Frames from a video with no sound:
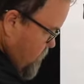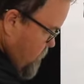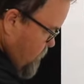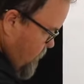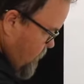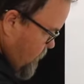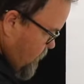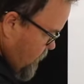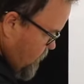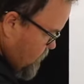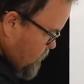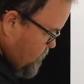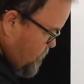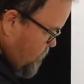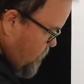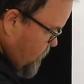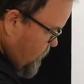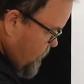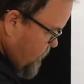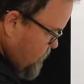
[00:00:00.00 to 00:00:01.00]
And custom
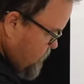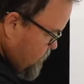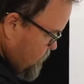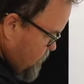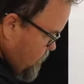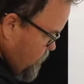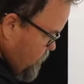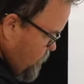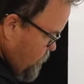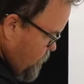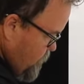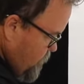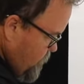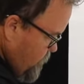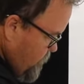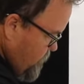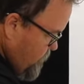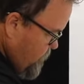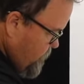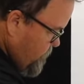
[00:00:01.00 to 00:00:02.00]
audience 2
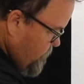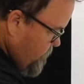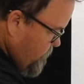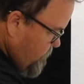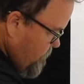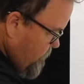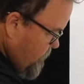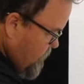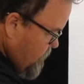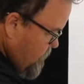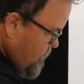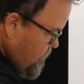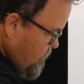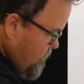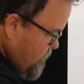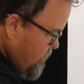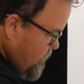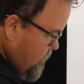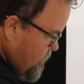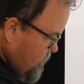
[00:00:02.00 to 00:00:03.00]

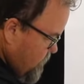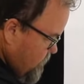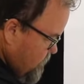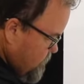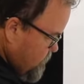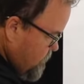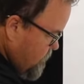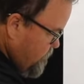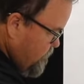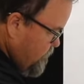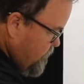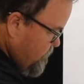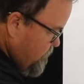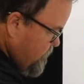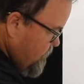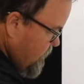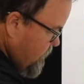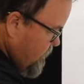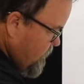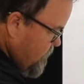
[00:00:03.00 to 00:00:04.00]
is a
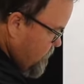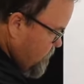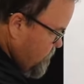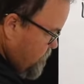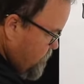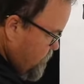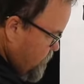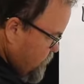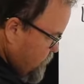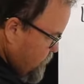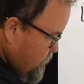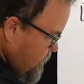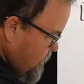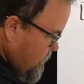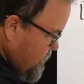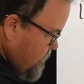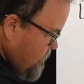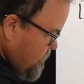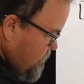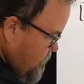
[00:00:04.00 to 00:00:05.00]

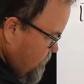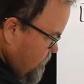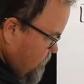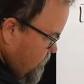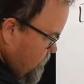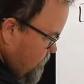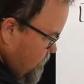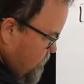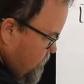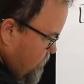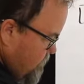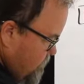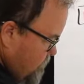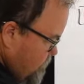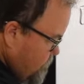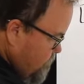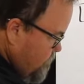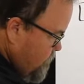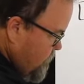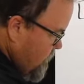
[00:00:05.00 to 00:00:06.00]
50%
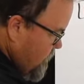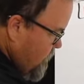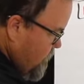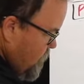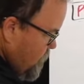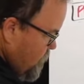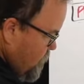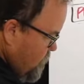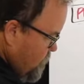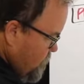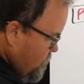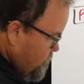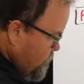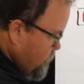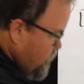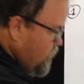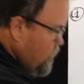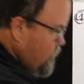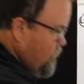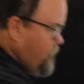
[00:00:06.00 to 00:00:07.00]
video
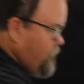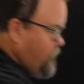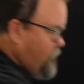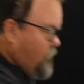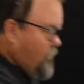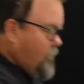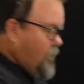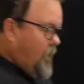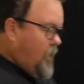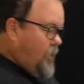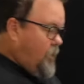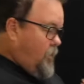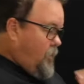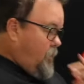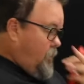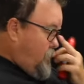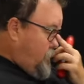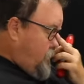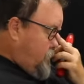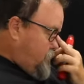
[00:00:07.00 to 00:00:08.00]
view. Okay,
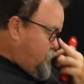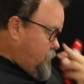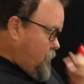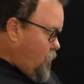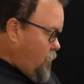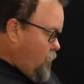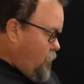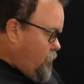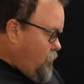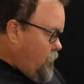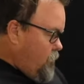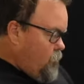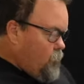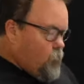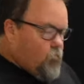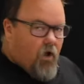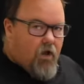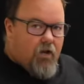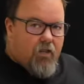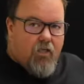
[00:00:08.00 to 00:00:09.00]
so
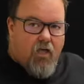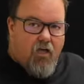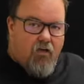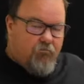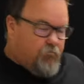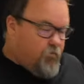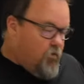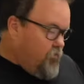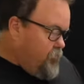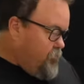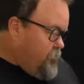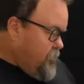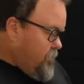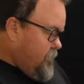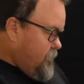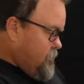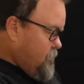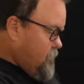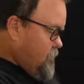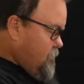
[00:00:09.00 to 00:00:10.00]
why do you have both of
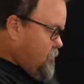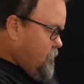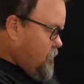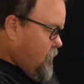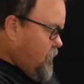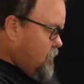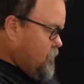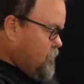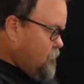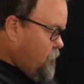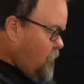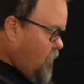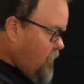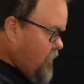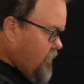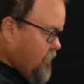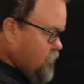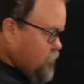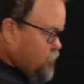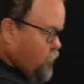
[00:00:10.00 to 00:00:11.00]
these? Custom
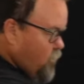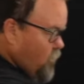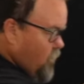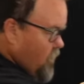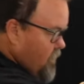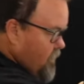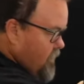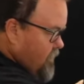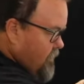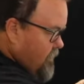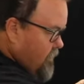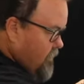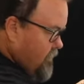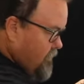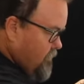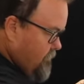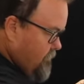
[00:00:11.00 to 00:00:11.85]
audience 1